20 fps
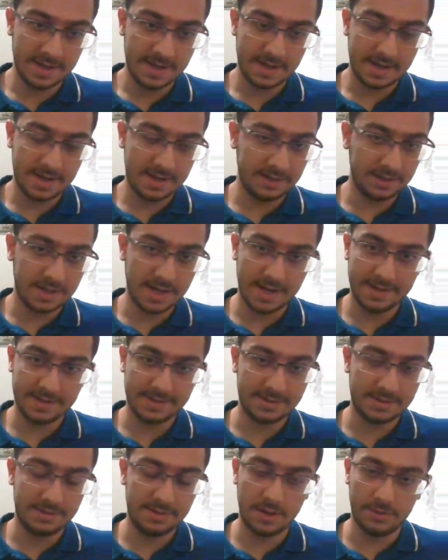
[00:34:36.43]
And
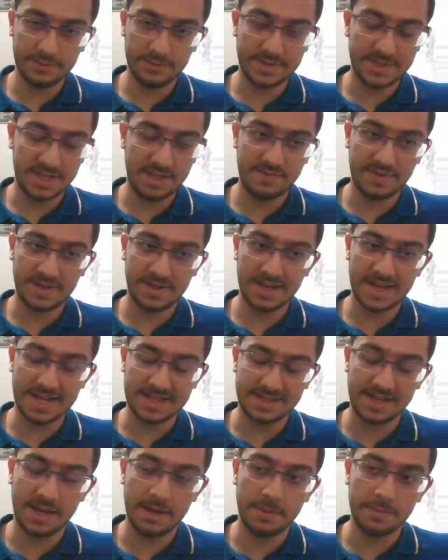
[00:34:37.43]
guys, don't even
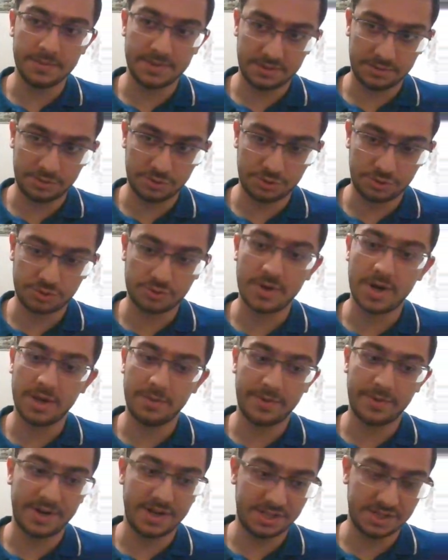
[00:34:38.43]
attempt to try
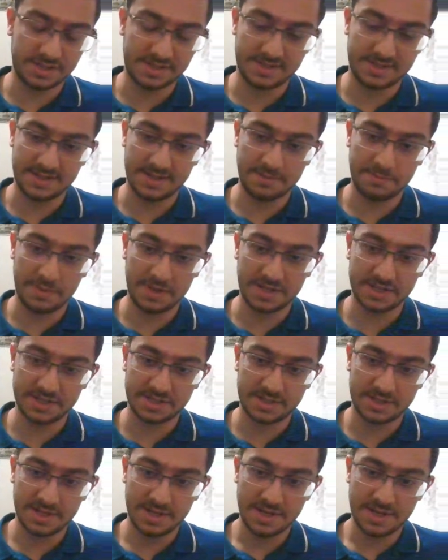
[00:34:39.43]
what I just did,
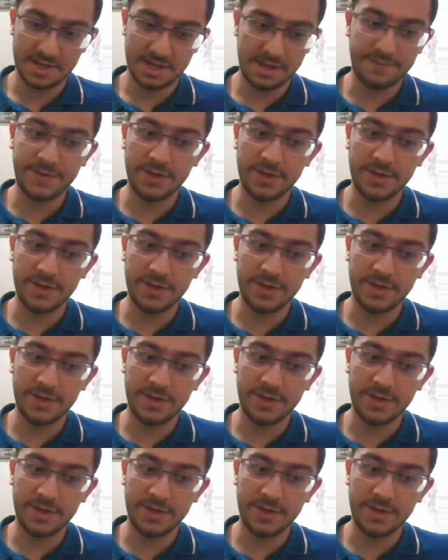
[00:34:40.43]
because if